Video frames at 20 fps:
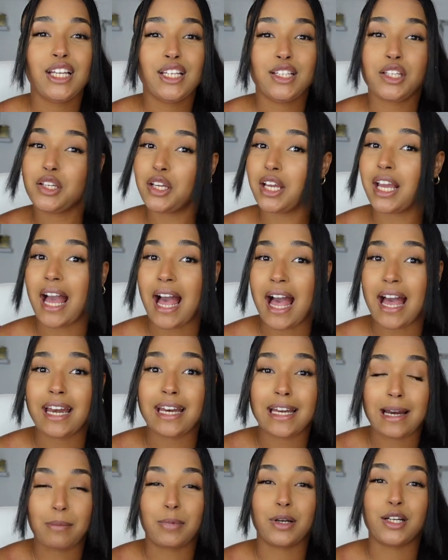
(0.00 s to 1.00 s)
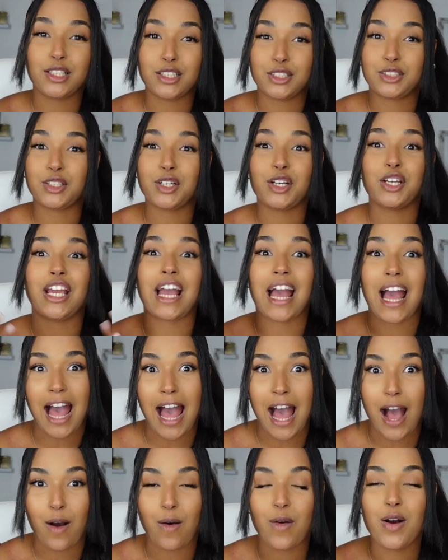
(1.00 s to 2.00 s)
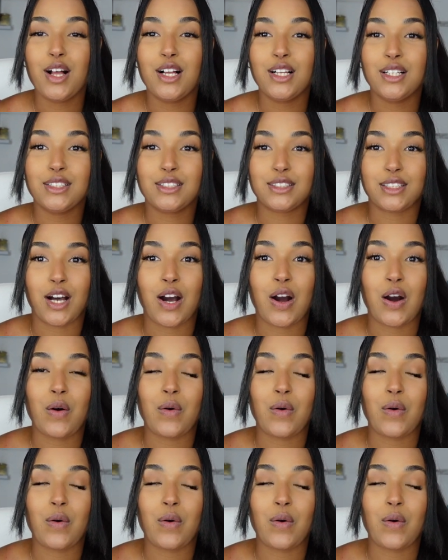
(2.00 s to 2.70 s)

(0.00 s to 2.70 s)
you can and i'm gonna show you how so